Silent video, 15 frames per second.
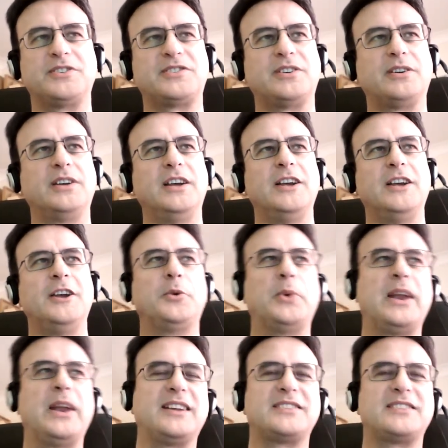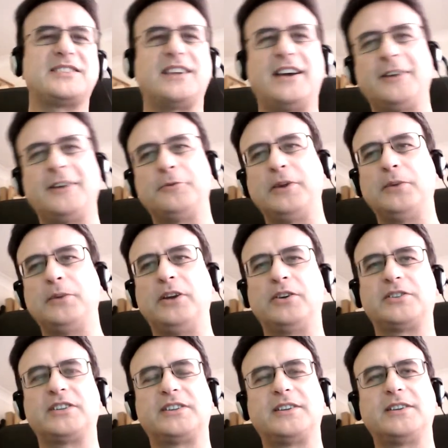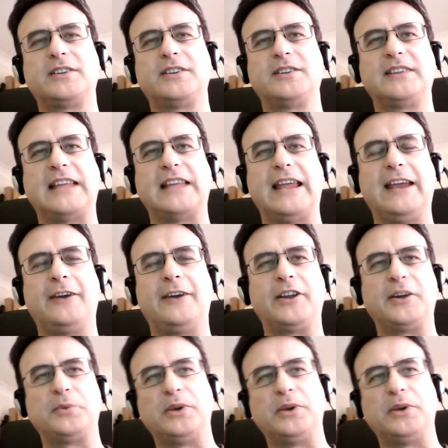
So we went outside, we looked at the area,